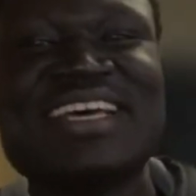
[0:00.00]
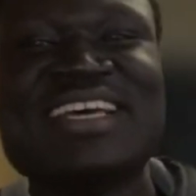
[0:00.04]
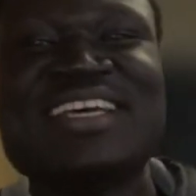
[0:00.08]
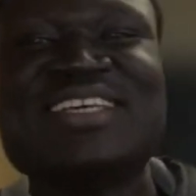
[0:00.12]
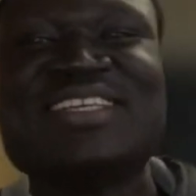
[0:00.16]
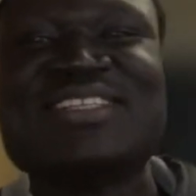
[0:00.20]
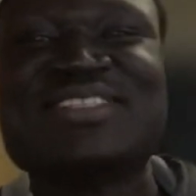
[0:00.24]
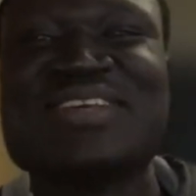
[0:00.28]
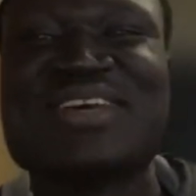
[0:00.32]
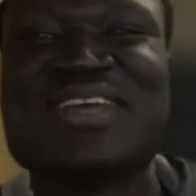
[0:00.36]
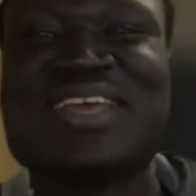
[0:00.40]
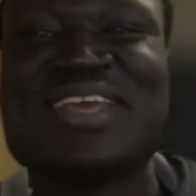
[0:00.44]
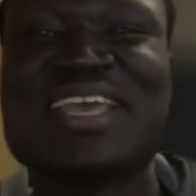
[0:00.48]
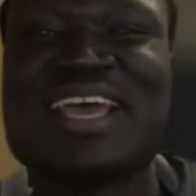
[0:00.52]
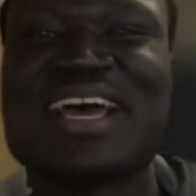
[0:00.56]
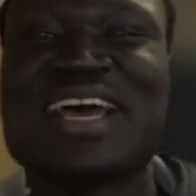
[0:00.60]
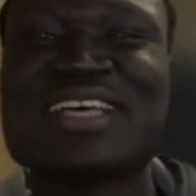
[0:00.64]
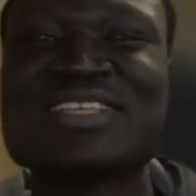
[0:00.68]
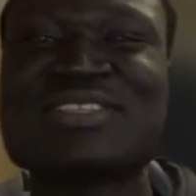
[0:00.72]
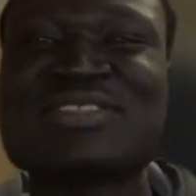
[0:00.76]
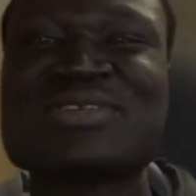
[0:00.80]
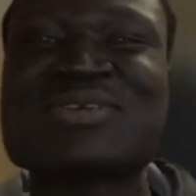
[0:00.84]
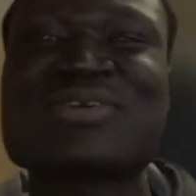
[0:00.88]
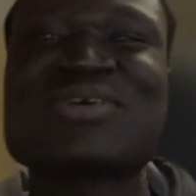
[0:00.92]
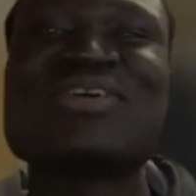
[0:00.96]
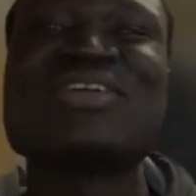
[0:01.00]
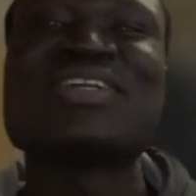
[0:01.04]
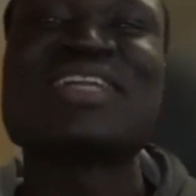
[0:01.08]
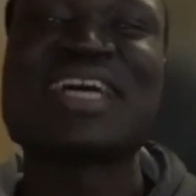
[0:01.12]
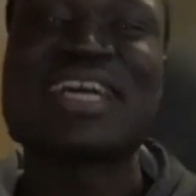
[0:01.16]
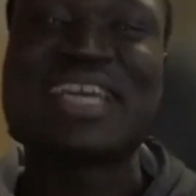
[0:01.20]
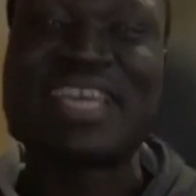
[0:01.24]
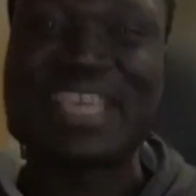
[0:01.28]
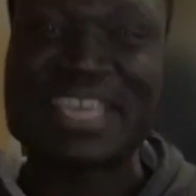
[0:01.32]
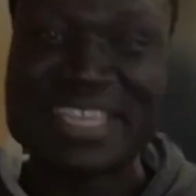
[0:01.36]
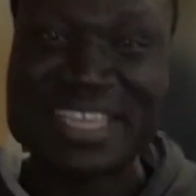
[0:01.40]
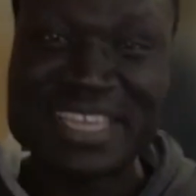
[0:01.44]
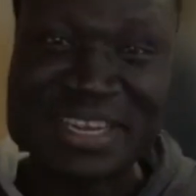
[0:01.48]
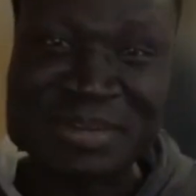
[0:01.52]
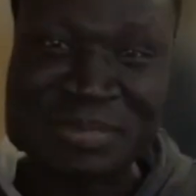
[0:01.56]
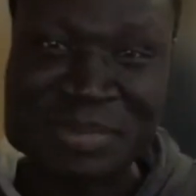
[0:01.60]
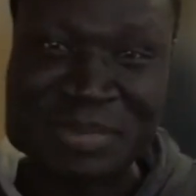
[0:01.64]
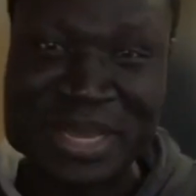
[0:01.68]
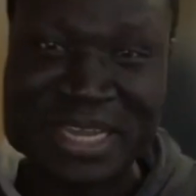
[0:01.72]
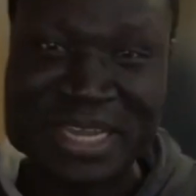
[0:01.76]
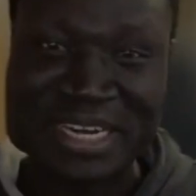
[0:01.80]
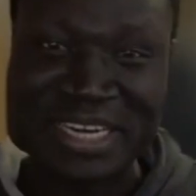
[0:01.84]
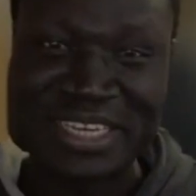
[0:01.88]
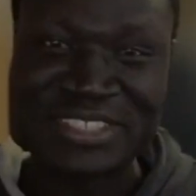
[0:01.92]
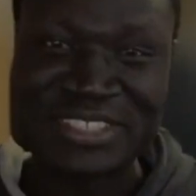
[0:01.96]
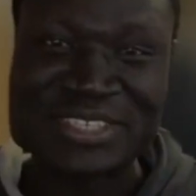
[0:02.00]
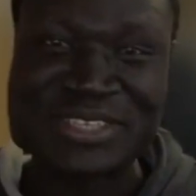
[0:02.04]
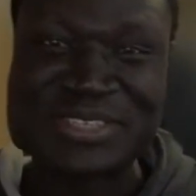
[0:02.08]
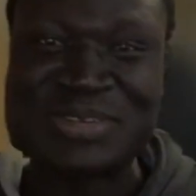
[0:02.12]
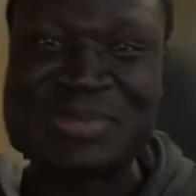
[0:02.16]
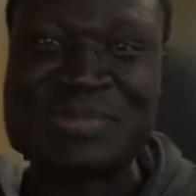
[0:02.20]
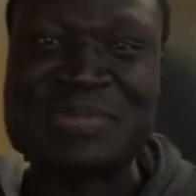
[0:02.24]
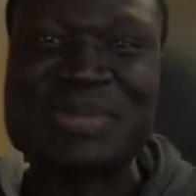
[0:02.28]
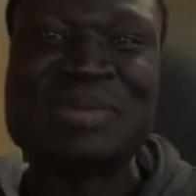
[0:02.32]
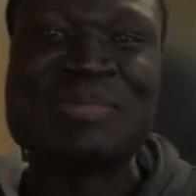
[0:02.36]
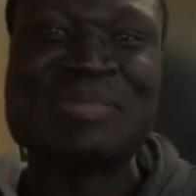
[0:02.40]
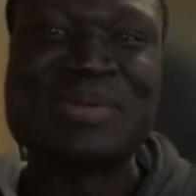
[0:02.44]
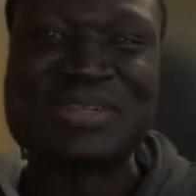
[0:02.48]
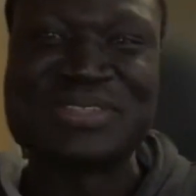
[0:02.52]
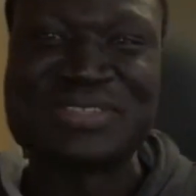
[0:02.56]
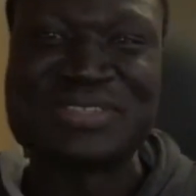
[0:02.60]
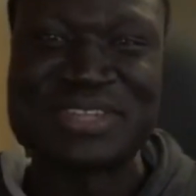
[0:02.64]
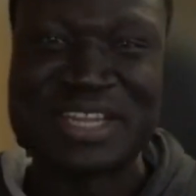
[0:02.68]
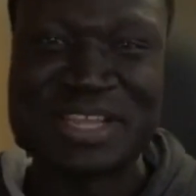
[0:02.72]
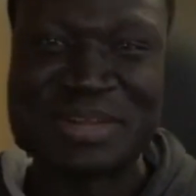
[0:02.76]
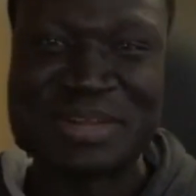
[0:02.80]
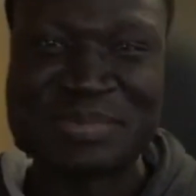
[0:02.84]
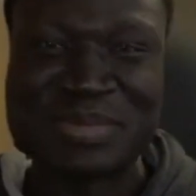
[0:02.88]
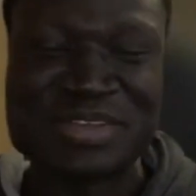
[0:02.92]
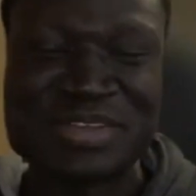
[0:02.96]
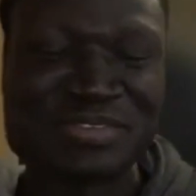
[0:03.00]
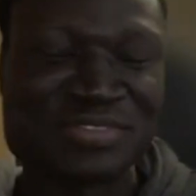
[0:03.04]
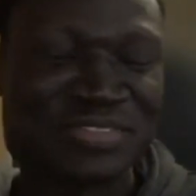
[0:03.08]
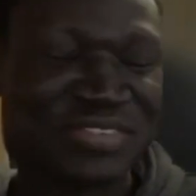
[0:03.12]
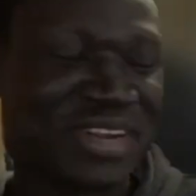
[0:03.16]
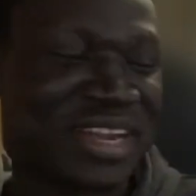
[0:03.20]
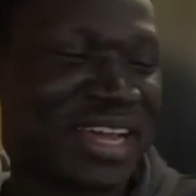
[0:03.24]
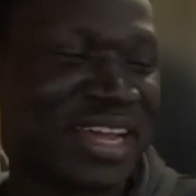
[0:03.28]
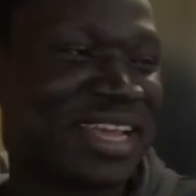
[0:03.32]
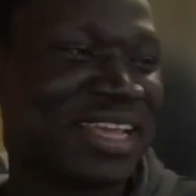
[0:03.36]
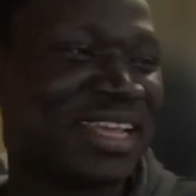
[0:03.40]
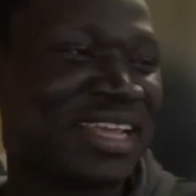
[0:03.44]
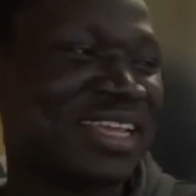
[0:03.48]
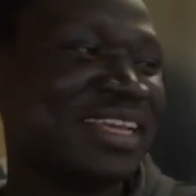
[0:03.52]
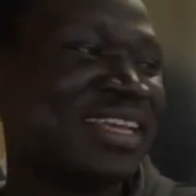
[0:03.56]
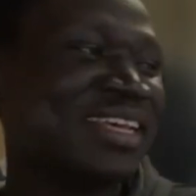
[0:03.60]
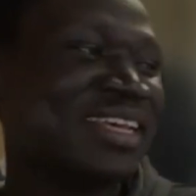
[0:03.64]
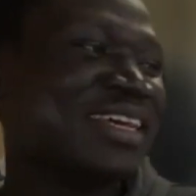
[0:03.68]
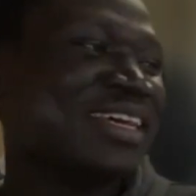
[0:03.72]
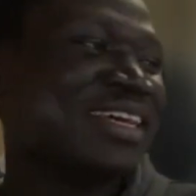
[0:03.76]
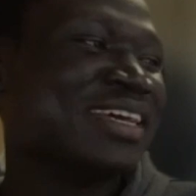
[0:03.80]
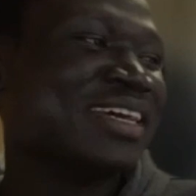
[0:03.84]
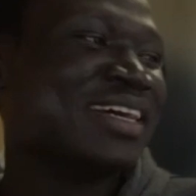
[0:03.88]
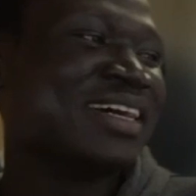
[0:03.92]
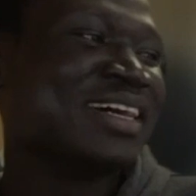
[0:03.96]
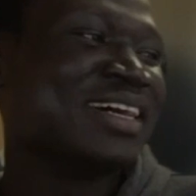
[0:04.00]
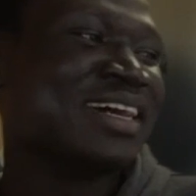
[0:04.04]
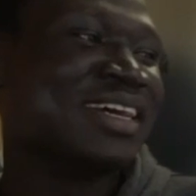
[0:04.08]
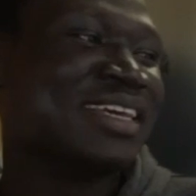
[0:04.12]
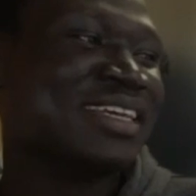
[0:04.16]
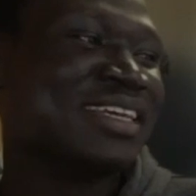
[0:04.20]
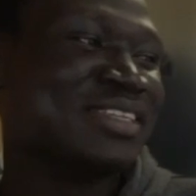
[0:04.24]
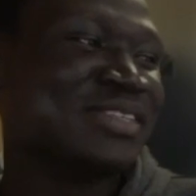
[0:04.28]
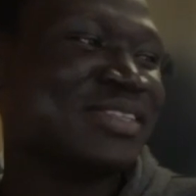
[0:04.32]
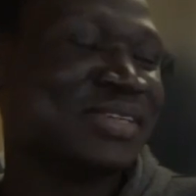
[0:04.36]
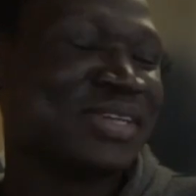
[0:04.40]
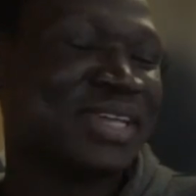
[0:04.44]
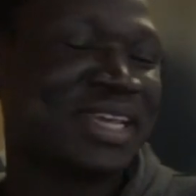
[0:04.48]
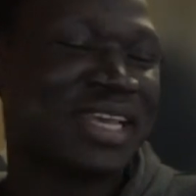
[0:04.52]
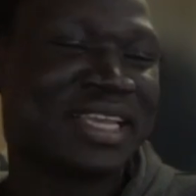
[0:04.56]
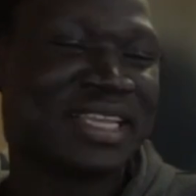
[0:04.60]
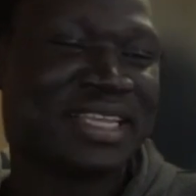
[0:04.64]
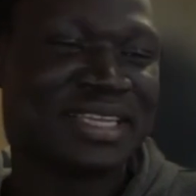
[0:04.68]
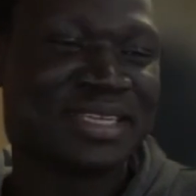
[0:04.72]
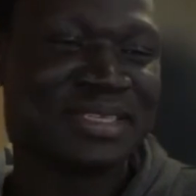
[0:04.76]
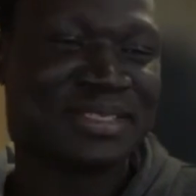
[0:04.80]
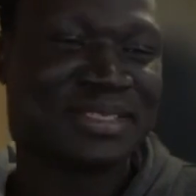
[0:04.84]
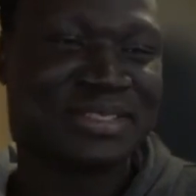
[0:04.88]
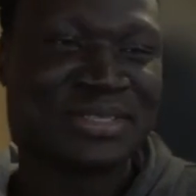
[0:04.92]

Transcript: So he asked to contact Kenyan immigration to be able to let me fly into Kenya.